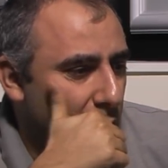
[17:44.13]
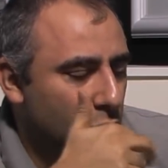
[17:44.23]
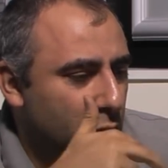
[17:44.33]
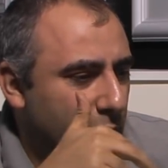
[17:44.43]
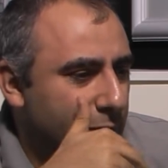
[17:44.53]

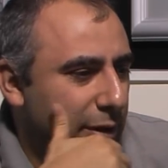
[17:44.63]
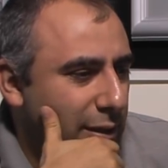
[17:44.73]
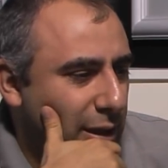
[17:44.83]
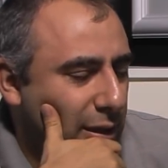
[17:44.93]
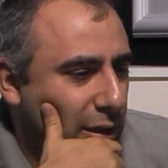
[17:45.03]
Or Rook
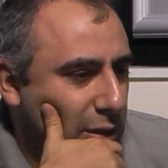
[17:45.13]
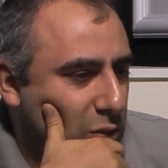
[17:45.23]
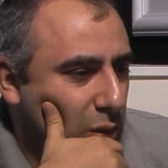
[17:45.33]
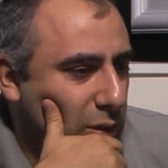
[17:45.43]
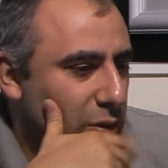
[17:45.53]
F8 idea
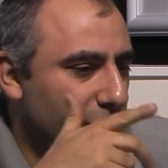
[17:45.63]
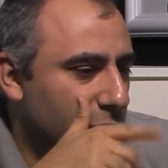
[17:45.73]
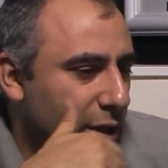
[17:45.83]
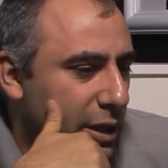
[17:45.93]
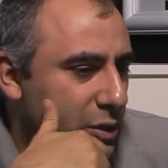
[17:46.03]
as well. So
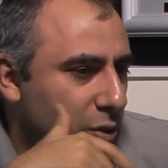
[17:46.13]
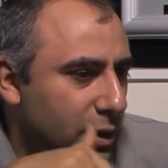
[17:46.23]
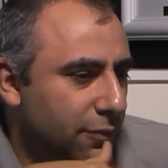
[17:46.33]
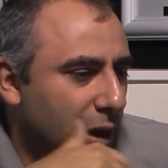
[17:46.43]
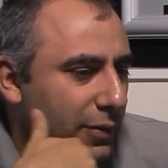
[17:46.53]
if he takes
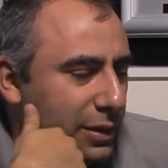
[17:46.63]
on D5,